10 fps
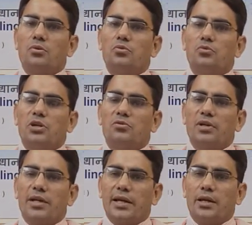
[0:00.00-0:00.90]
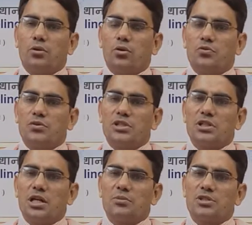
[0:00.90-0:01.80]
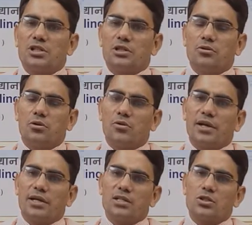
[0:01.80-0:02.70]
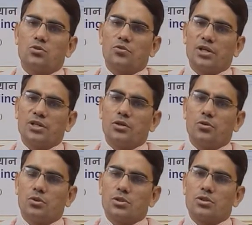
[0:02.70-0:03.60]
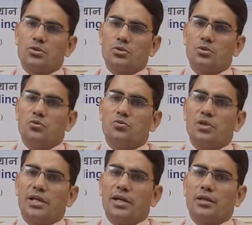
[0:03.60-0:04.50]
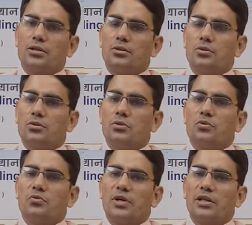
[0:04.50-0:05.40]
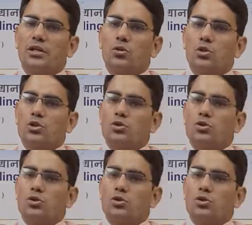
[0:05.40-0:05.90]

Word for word: When we add office and administrative overheads to factory cost, we get final cost